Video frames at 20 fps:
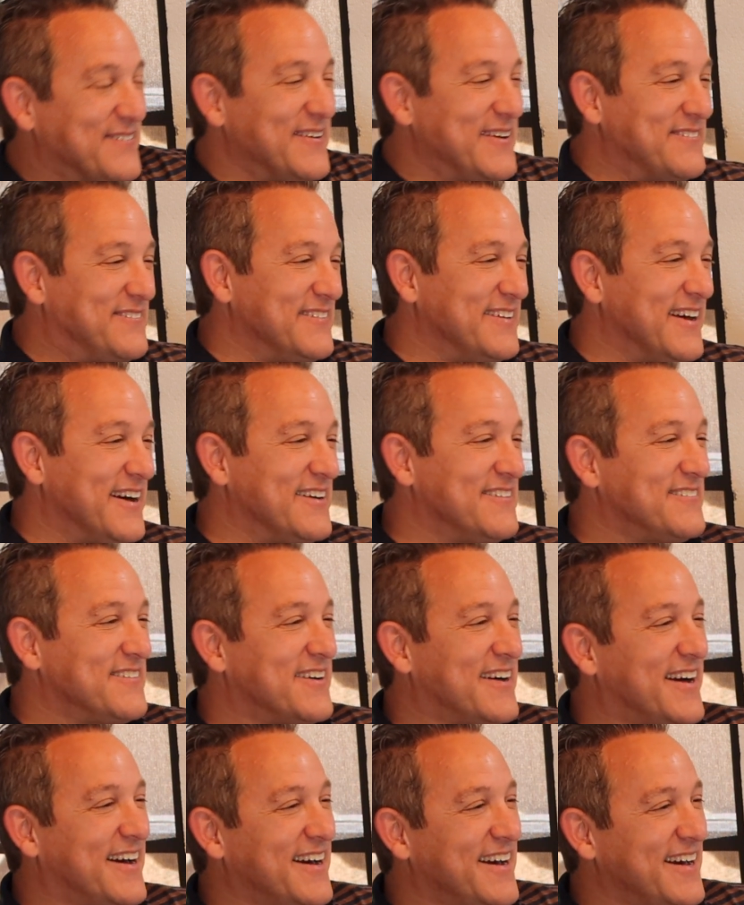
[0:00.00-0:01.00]
we've
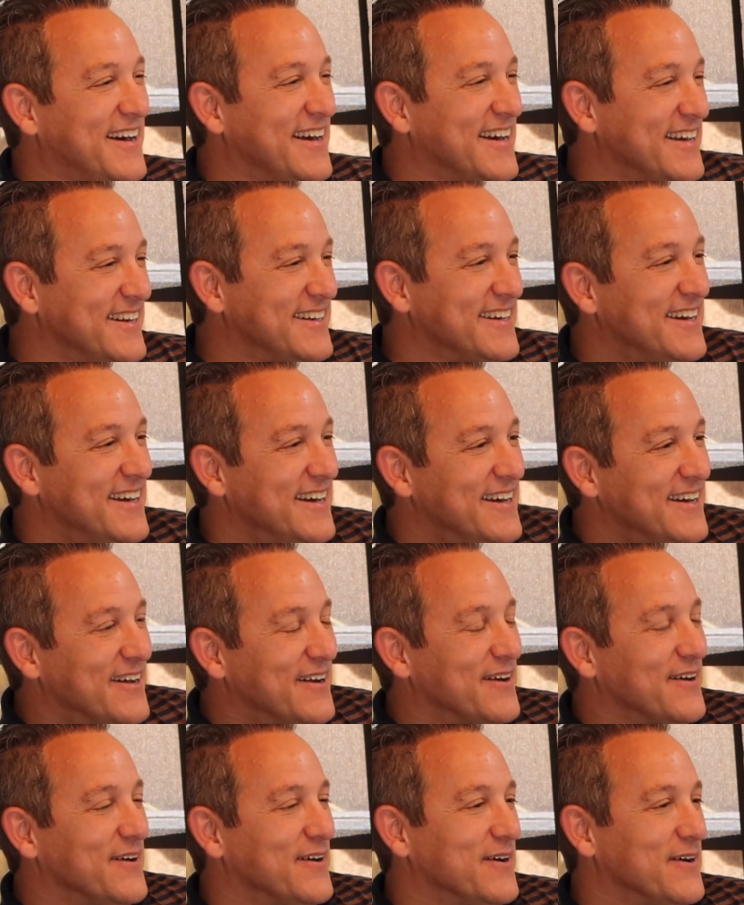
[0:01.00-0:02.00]
never had
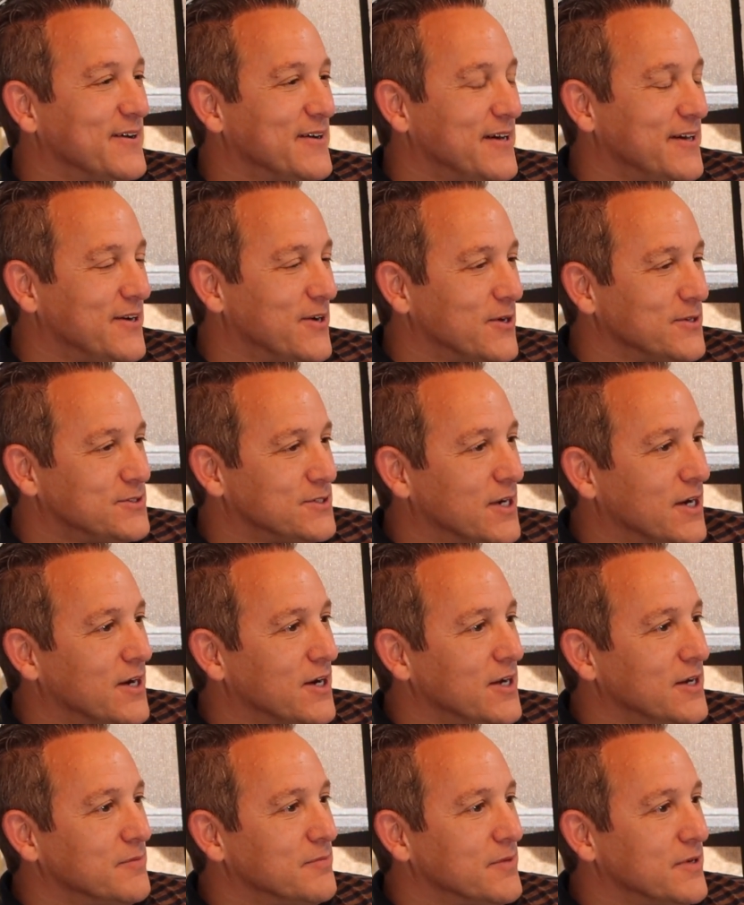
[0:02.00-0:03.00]
in our
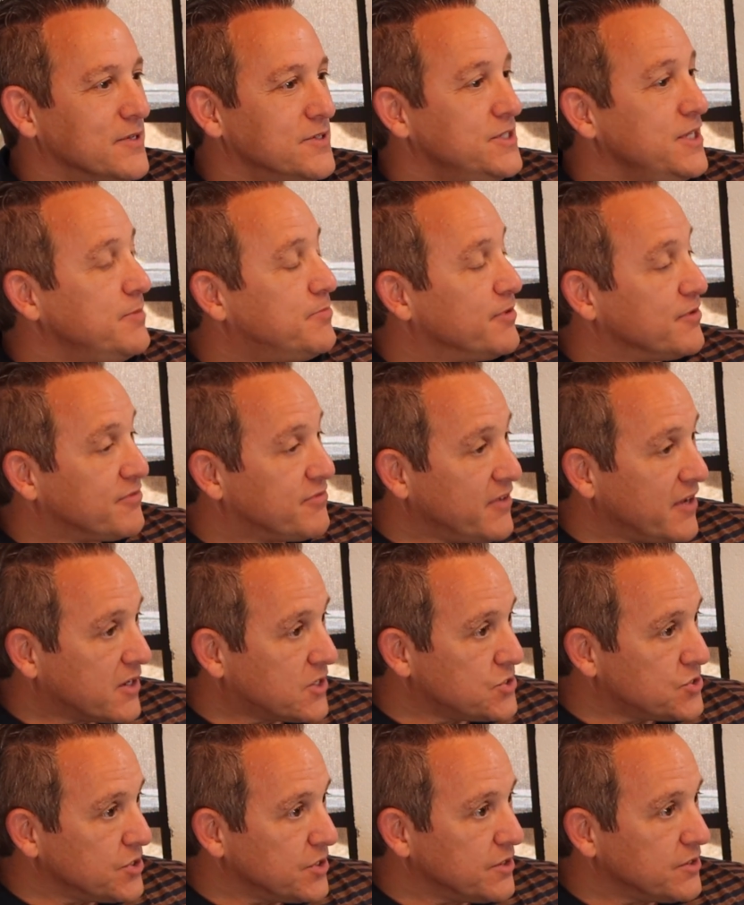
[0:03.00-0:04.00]
time a deep
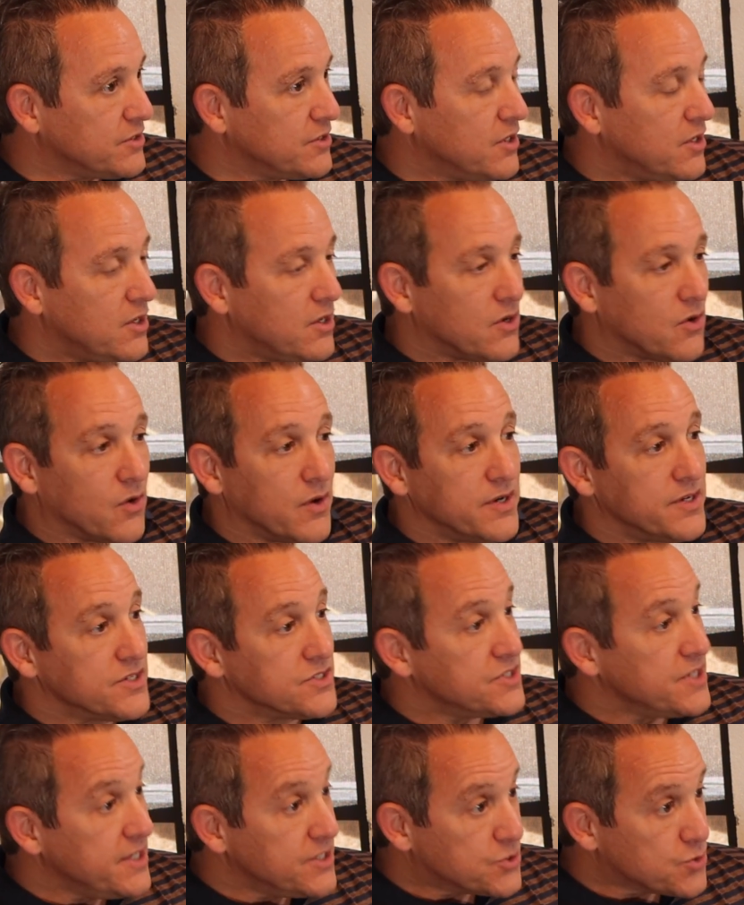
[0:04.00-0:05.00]
infection or a
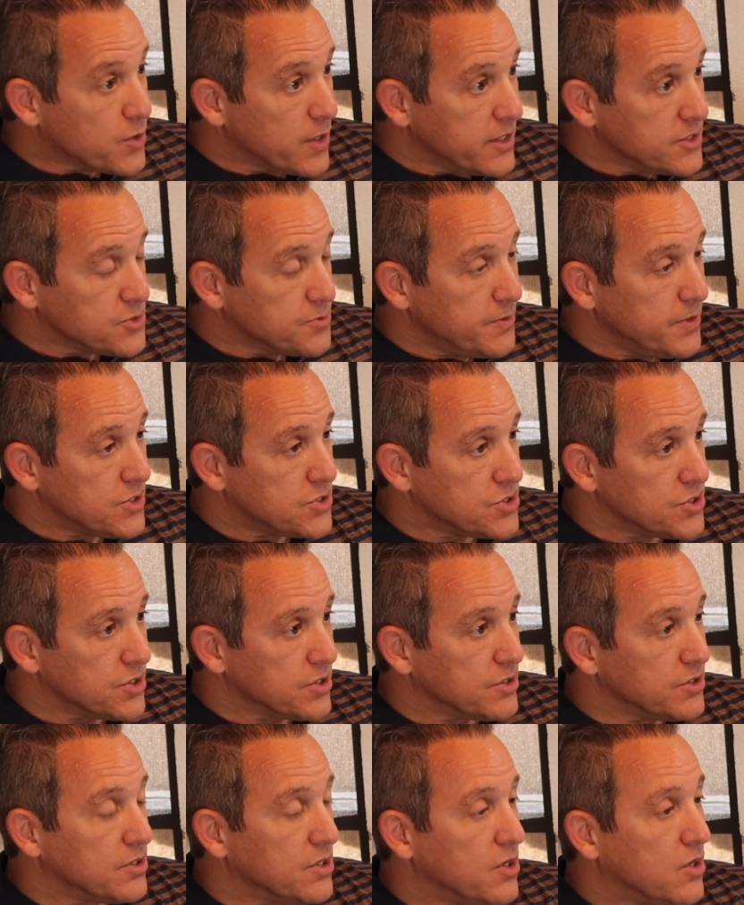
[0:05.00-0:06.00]
disease
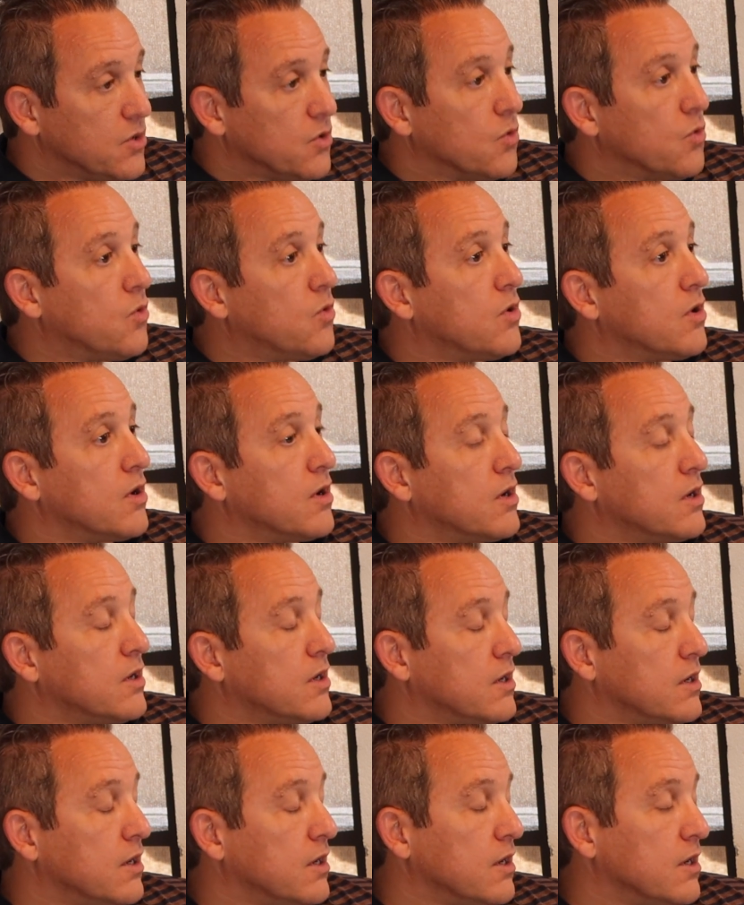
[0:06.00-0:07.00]
transmission or
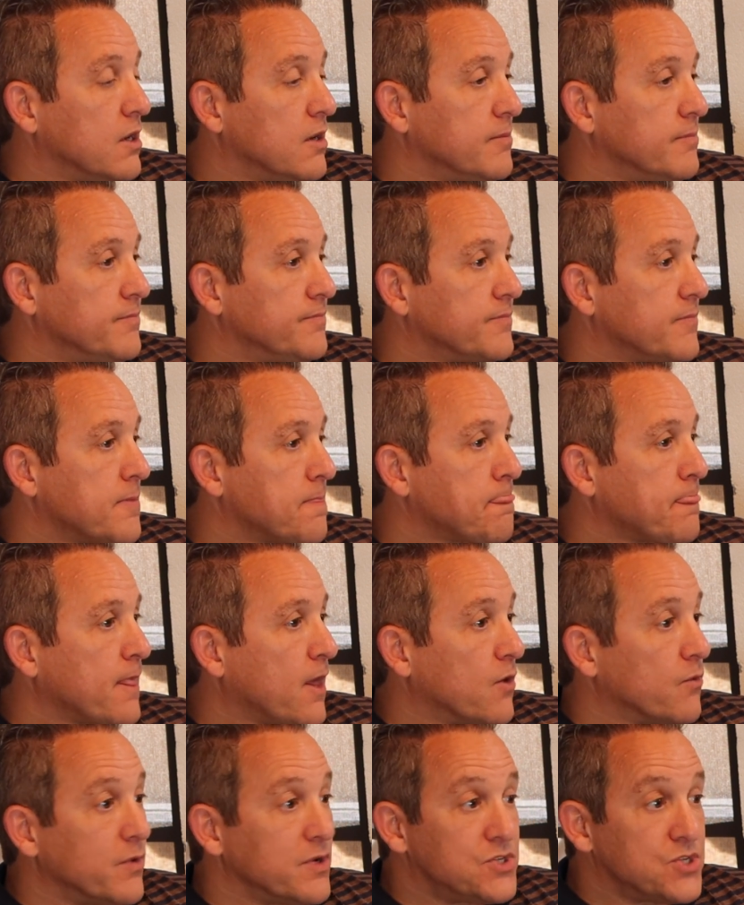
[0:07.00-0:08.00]
a
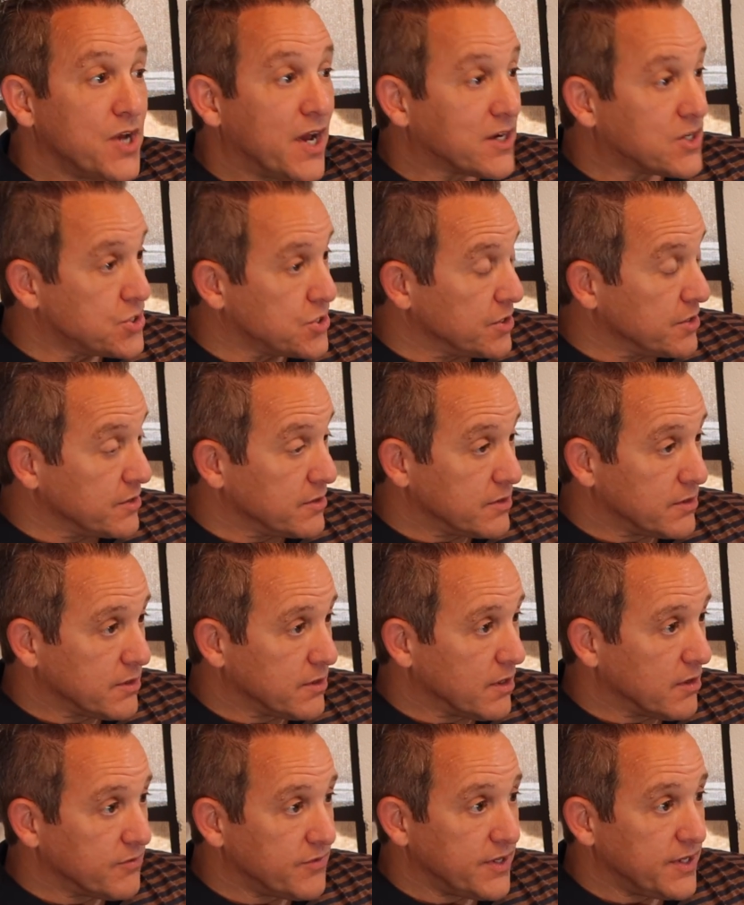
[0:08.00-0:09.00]
rejection
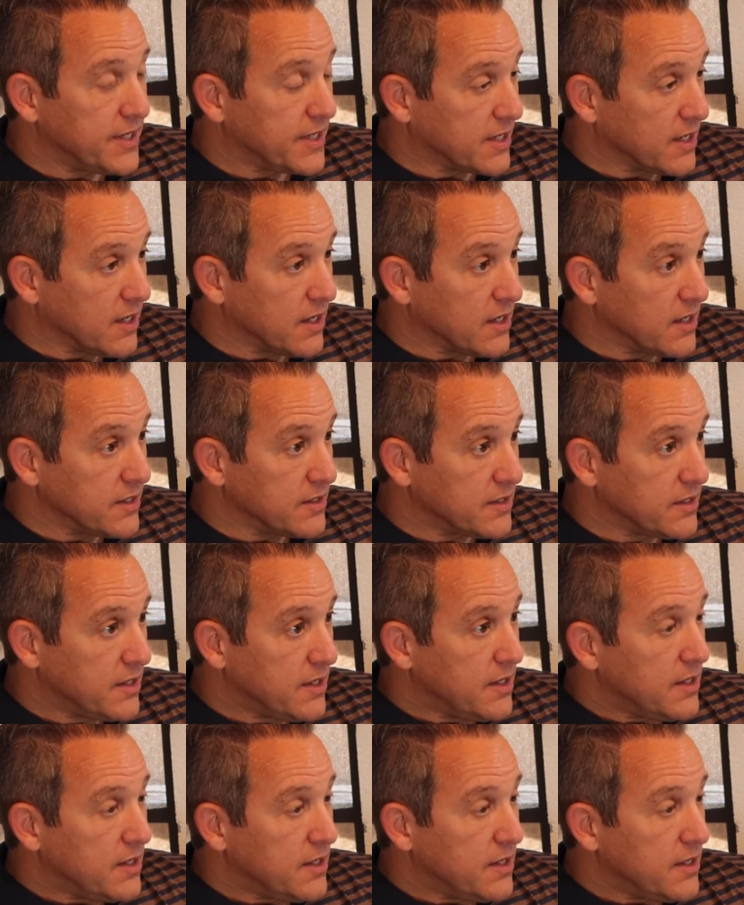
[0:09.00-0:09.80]
of any kind.